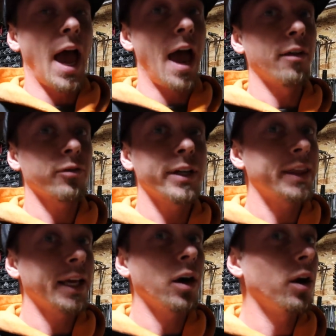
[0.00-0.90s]

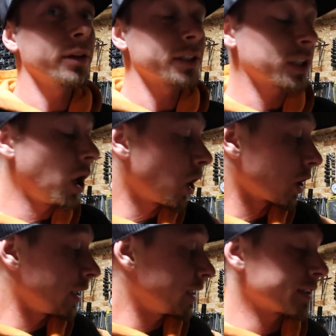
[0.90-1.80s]
Everything on this
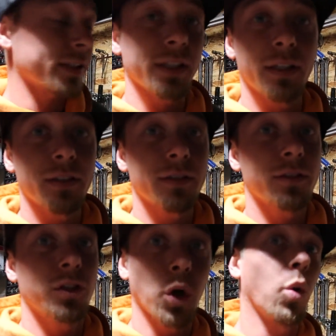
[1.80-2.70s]
car is
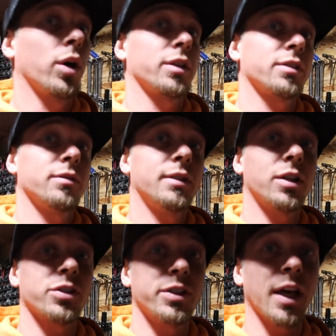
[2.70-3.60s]
Torx.
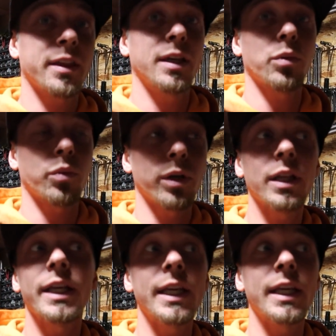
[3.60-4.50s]
There's nothing
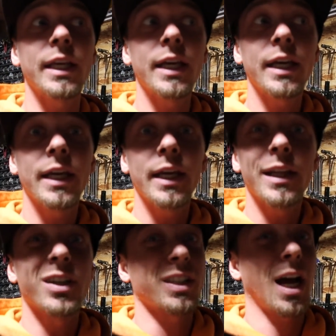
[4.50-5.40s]
really,
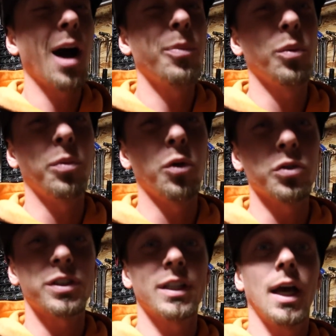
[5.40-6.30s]
there's a couple
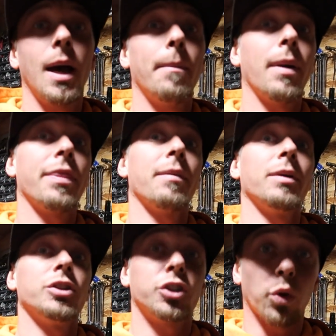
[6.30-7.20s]
bolts, but the
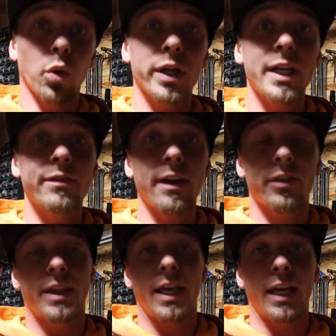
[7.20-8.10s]
majority of
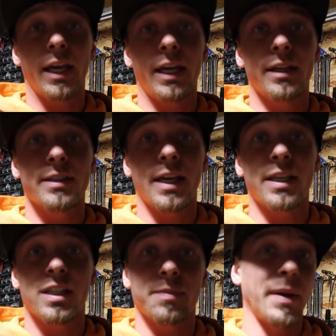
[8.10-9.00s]
everything is a
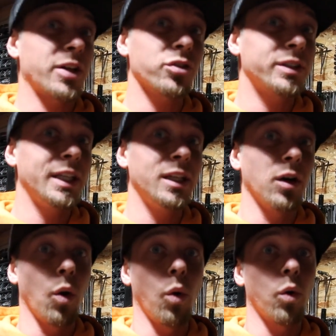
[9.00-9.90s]

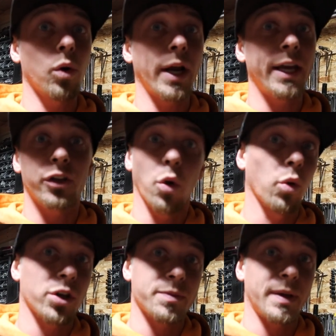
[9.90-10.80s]
specialty or a
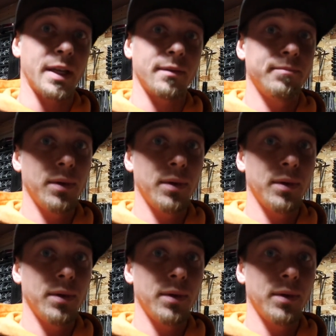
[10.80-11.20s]
Torx bit.